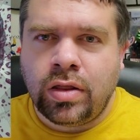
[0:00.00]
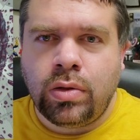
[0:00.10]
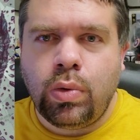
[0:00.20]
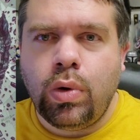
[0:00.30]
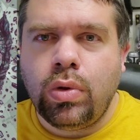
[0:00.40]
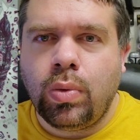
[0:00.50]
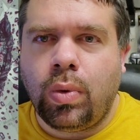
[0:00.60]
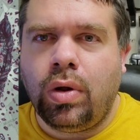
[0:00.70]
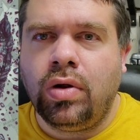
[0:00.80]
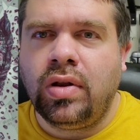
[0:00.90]
through the
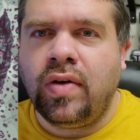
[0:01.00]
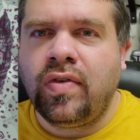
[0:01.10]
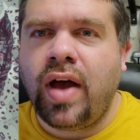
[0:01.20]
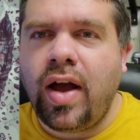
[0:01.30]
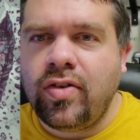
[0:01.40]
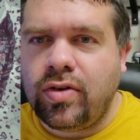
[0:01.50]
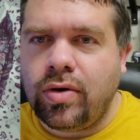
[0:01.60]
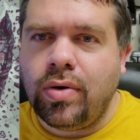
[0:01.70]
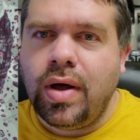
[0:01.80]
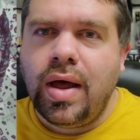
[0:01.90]
world of
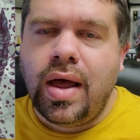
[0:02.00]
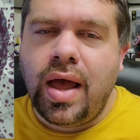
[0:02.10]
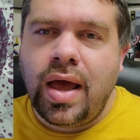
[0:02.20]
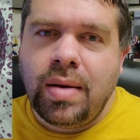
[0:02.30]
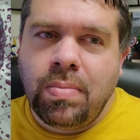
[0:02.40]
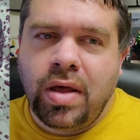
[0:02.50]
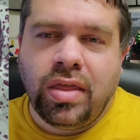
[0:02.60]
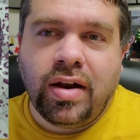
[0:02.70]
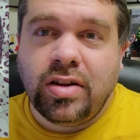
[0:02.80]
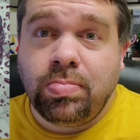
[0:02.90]
kaiju? And my
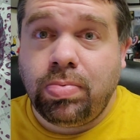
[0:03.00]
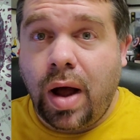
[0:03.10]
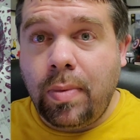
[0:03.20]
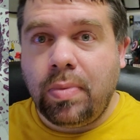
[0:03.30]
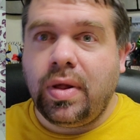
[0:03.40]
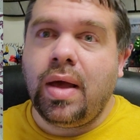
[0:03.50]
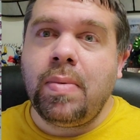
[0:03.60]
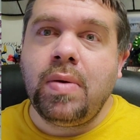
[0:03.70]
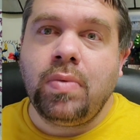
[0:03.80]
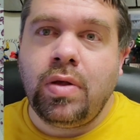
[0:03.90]
thought is probably. I
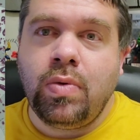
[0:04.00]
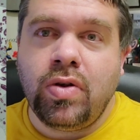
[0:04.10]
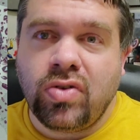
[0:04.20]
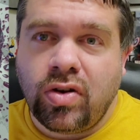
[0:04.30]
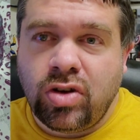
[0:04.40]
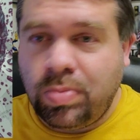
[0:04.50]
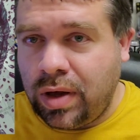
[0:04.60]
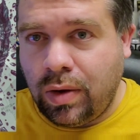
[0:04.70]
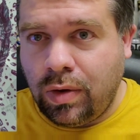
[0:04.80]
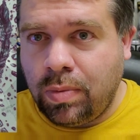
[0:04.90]
mean, you saw
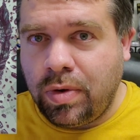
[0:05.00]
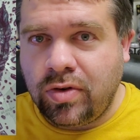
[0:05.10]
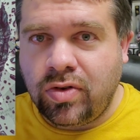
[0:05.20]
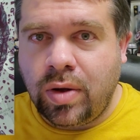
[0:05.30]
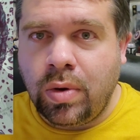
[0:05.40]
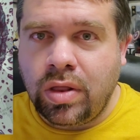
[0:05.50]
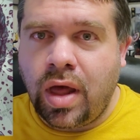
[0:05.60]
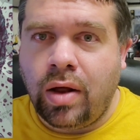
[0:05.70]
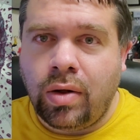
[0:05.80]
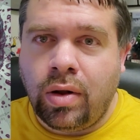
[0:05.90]
superhero books deal with
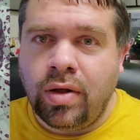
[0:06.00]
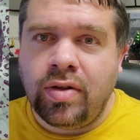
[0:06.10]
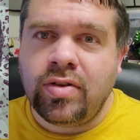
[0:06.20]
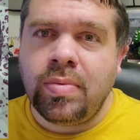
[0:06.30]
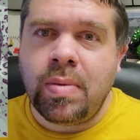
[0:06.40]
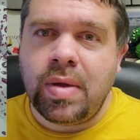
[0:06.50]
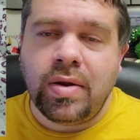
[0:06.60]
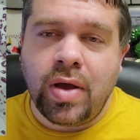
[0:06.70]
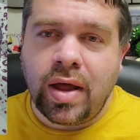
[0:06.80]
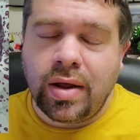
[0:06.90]
alcoholism. I mean,
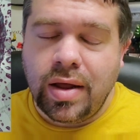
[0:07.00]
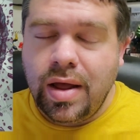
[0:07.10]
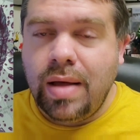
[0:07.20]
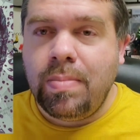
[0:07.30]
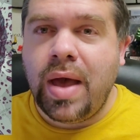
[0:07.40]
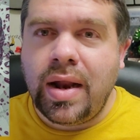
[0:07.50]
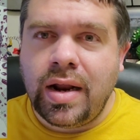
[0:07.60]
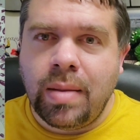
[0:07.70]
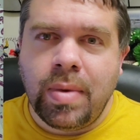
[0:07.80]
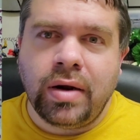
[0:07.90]
you had a man
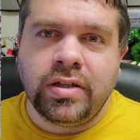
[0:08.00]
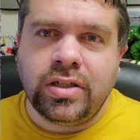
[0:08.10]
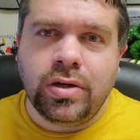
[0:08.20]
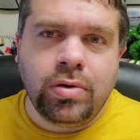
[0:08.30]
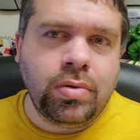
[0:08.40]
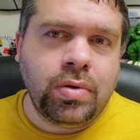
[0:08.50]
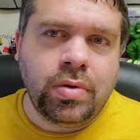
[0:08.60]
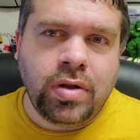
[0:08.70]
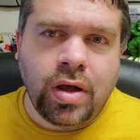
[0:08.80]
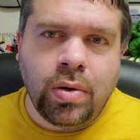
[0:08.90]
in a metal suit
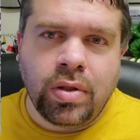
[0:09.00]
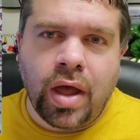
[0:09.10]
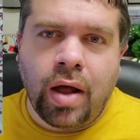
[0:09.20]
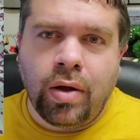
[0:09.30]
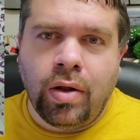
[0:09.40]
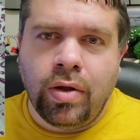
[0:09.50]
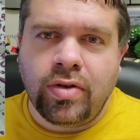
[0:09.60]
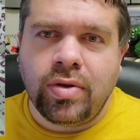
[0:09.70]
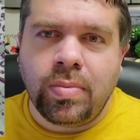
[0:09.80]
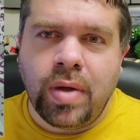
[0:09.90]
deal with
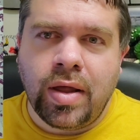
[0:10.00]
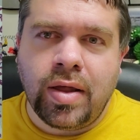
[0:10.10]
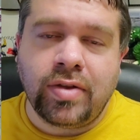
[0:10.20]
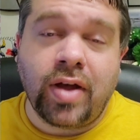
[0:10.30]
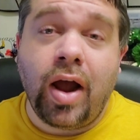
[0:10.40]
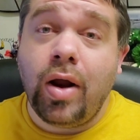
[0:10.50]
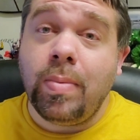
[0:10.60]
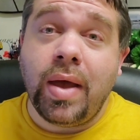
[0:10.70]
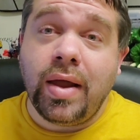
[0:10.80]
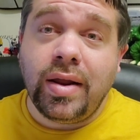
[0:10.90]
alcoholism as Iron
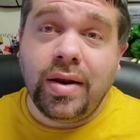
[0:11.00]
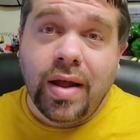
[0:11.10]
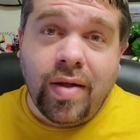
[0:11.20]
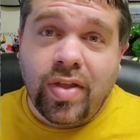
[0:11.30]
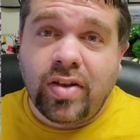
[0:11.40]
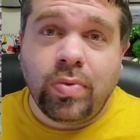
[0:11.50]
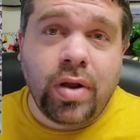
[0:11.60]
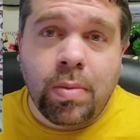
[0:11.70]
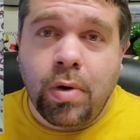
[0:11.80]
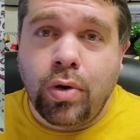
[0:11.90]
Man, and that's one
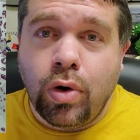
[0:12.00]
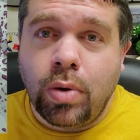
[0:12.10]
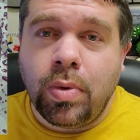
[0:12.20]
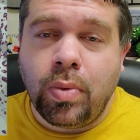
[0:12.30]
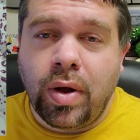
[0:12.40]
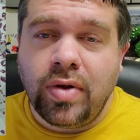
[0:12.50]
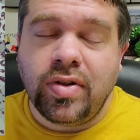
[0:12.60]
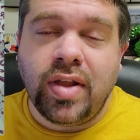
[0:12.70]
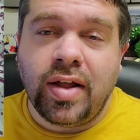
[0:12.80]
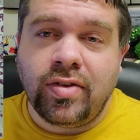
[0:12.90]
of the more notable runs
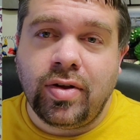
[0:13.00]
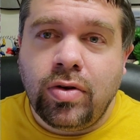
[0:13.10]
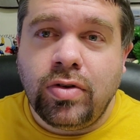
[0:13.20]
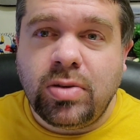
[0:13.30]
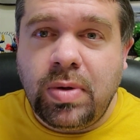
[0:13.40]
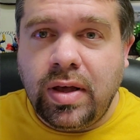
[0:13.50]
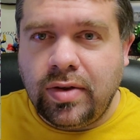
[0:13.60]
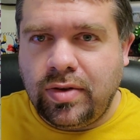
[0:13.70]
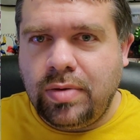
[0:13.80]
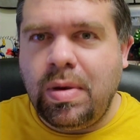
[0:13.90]
in that series. Just
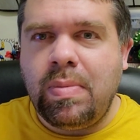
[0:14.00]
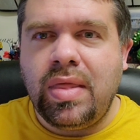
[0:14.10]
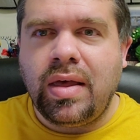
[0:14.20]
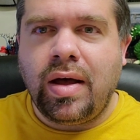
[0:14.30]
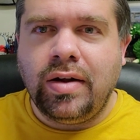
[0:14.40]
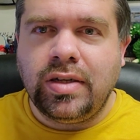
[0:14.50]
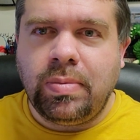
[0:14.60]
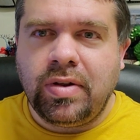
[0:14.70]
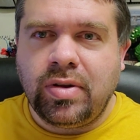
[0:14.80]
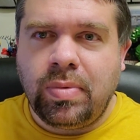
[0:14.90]
because maybe the
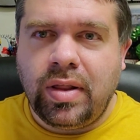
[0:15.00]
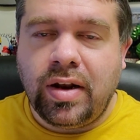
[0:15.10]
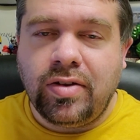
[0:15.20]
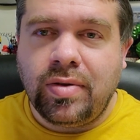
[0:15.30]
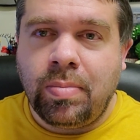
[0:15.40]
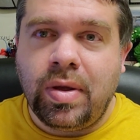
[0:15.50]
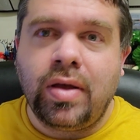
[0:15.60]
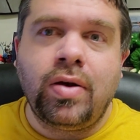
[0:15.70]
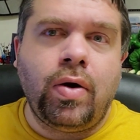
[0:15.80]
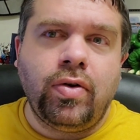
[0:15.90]
concept is something that is a
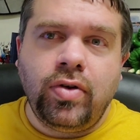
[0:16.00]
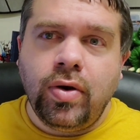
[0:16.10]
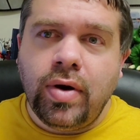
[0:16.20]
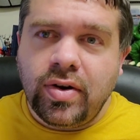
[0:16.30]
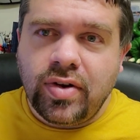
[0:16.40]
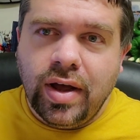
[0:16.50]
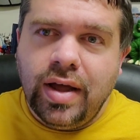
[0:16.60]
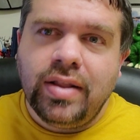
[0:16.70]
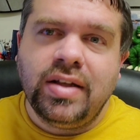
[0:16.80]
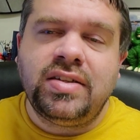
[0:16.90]
bit cartoonish
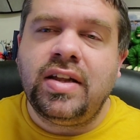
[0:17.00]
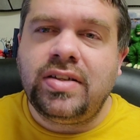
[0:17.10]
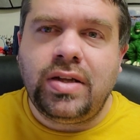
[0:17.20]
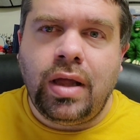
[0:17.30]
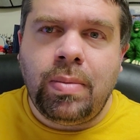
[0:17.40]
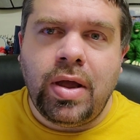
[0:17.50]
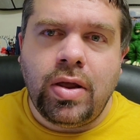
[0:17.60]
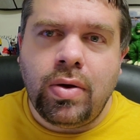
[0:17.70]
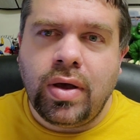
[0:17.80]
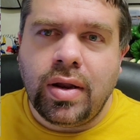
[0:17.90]
doesn't necessarily mean
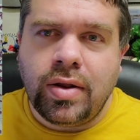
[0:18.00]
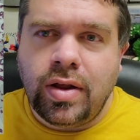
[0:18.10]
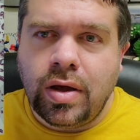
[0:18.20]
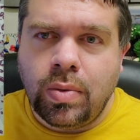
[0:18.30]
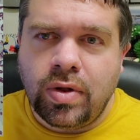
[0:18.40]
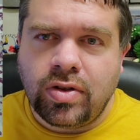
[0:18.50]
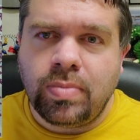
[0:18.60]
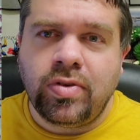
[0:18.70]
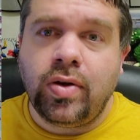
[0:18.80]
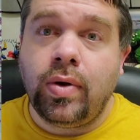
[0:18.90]
you can deal with some
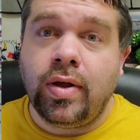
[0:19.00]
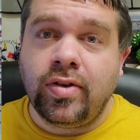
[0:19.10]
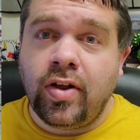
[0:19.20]
serious